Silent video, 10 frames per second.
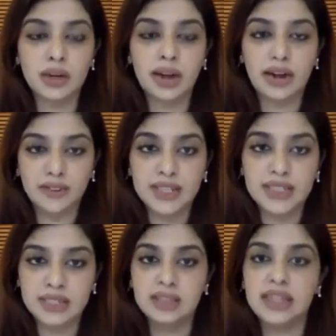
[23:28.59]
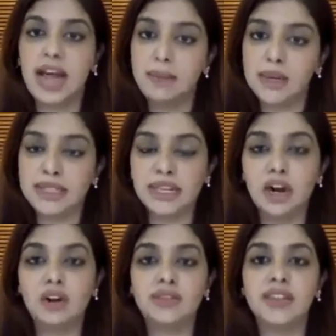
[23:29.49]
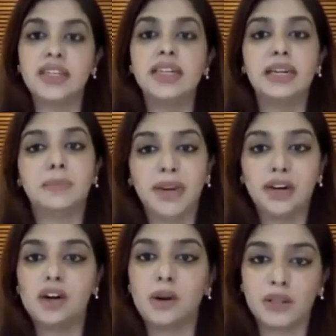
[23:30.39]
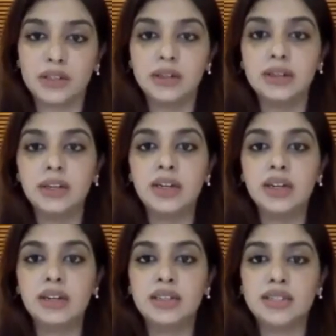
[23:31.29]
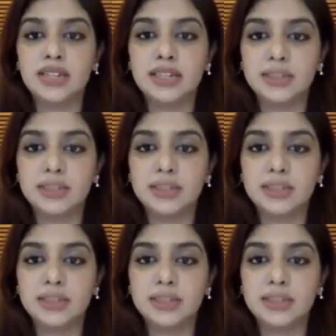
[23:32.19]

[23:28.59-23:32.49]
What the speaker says: advise tablets along with it, depending on your state.